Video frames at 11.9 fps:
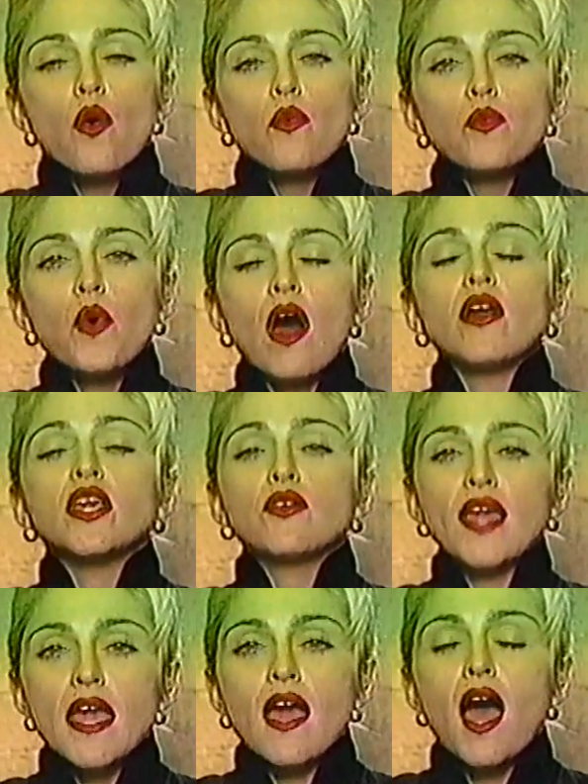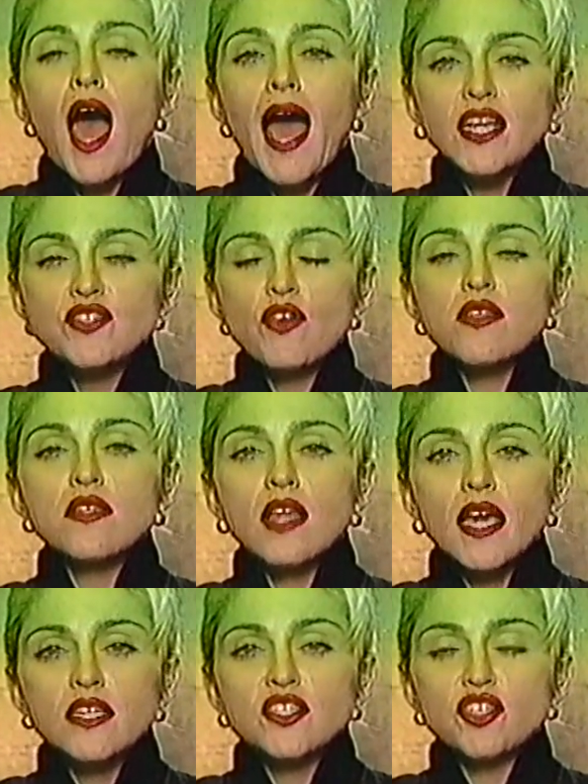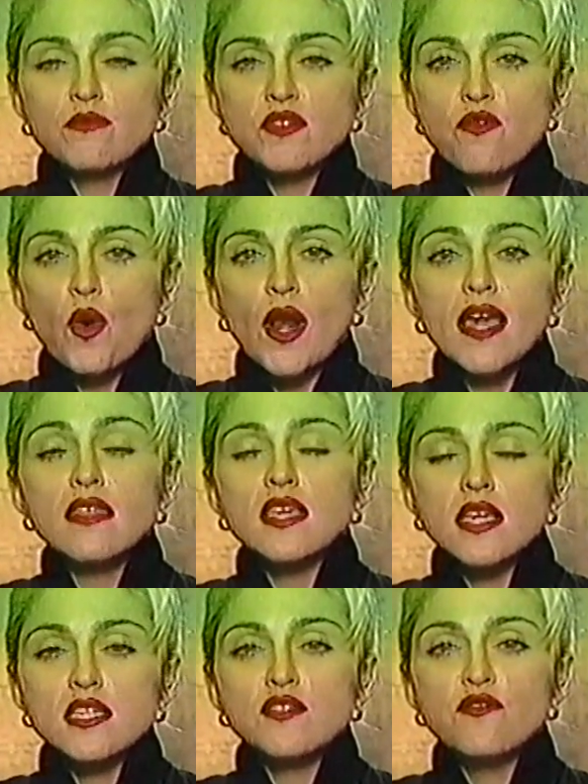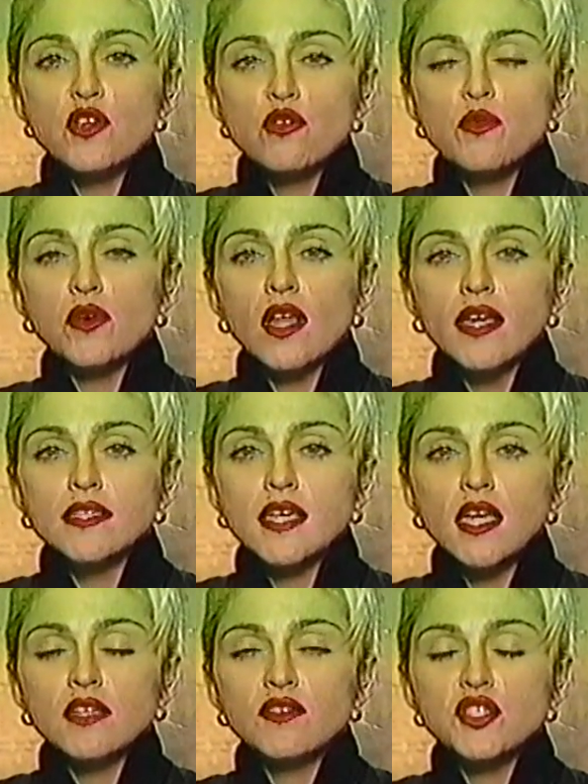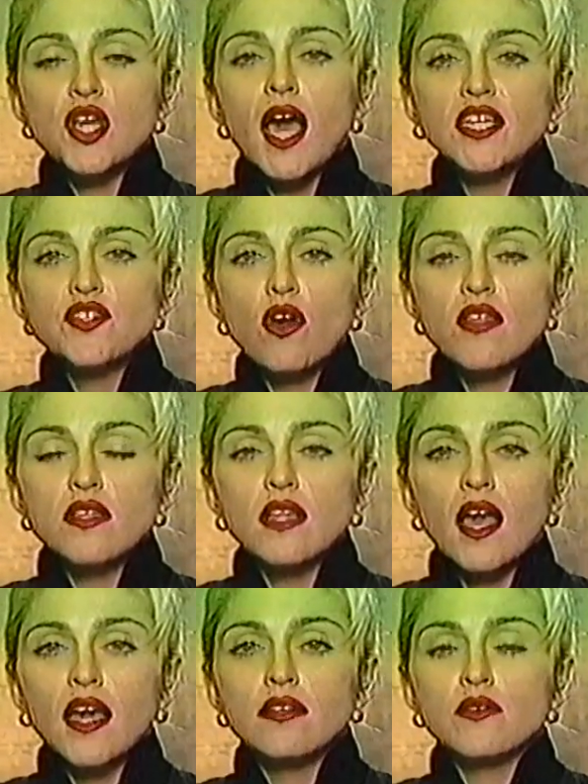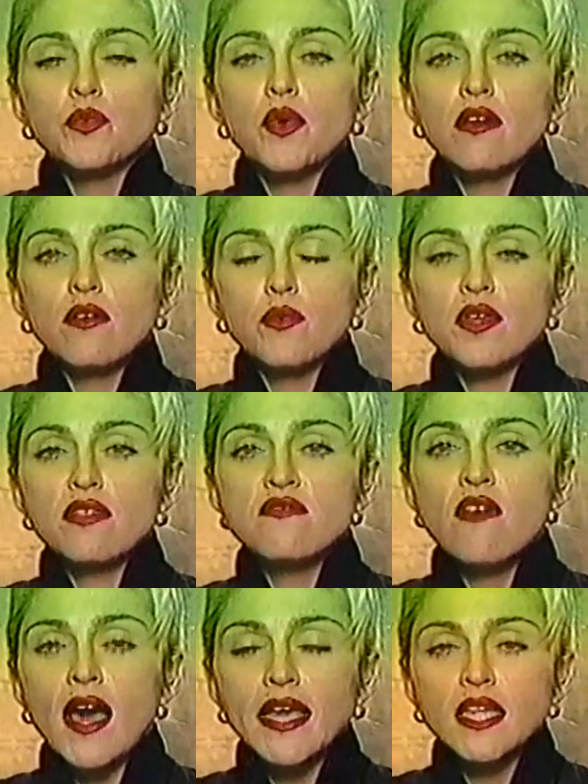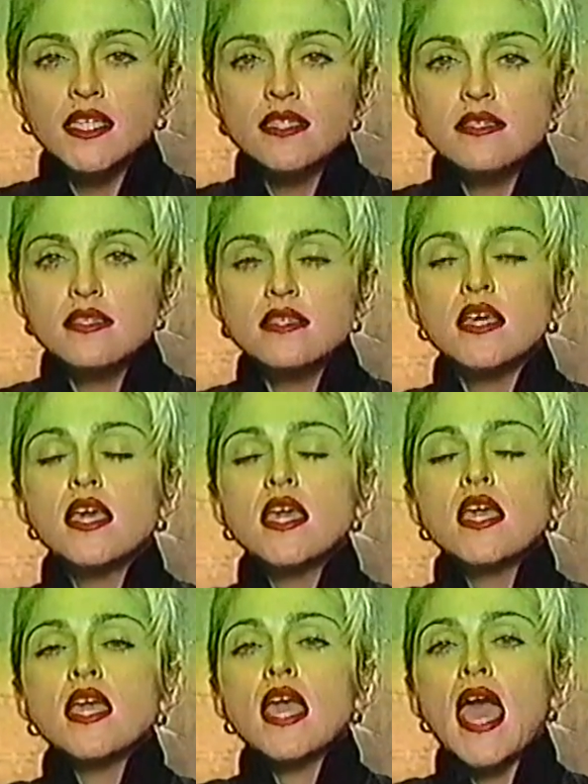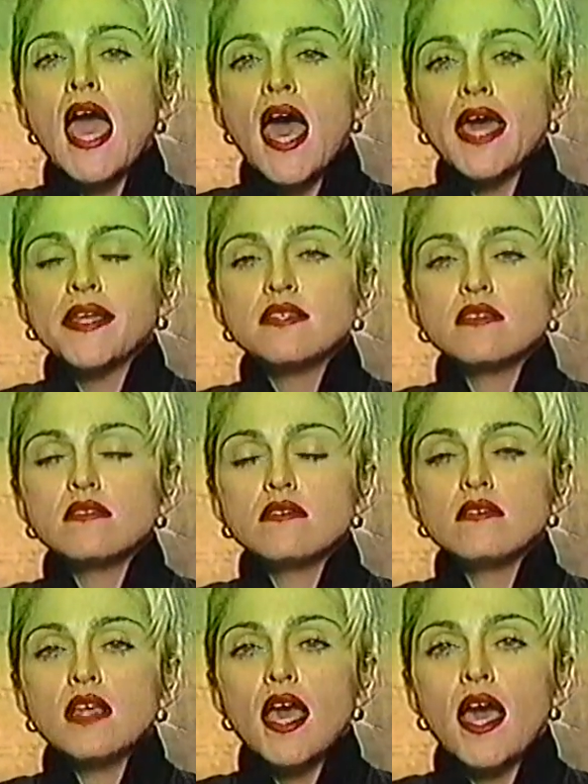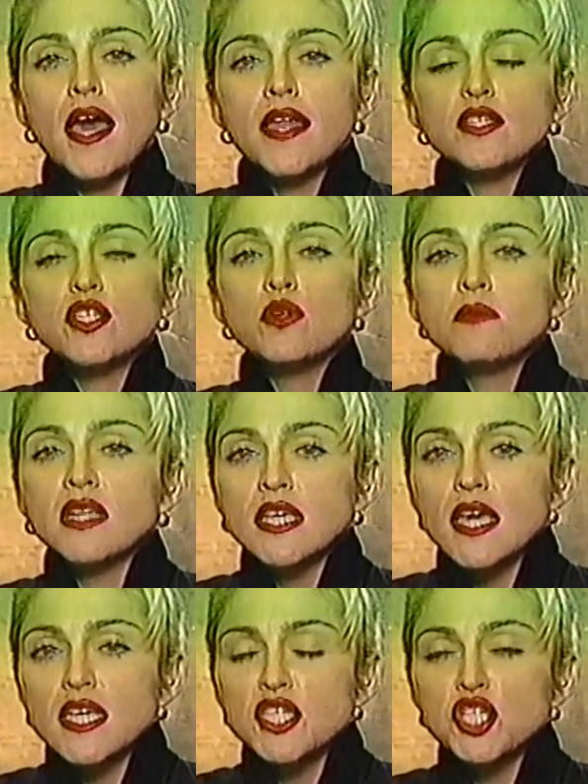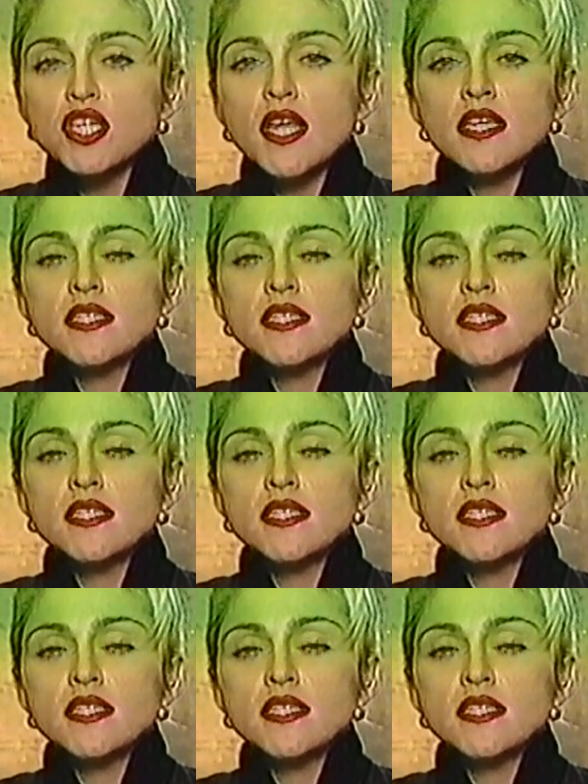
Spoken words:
Well, okay, I draw the line in terms of what I think is viewable on television. I draw the line with violence and and humiliation and